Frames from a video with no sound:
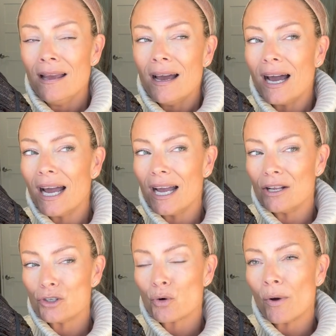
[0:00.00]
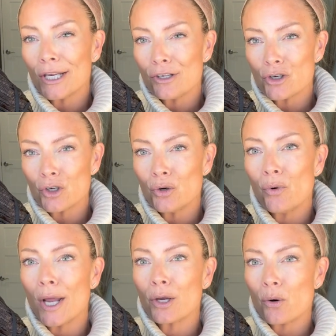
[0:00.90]
uh, twenty-two
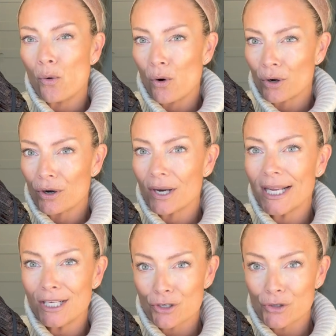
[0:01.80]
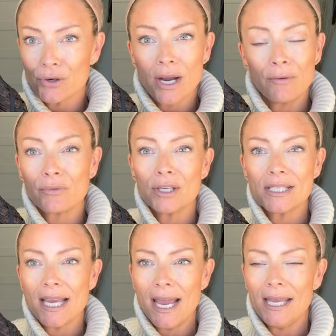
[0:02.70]
and a quarter inch
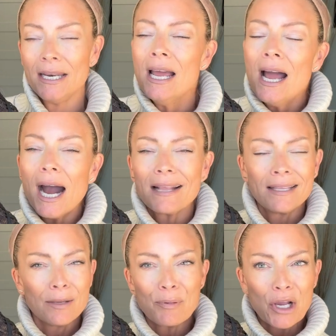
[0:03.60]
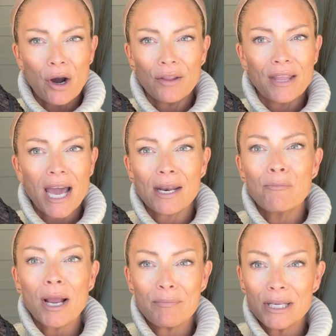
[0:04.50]
circumference head. I think beyond that, it
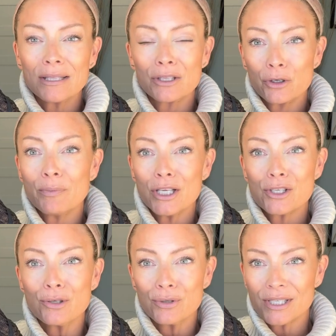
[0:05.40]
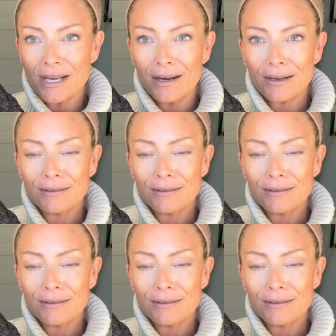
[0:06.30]
might be a little bit too snug.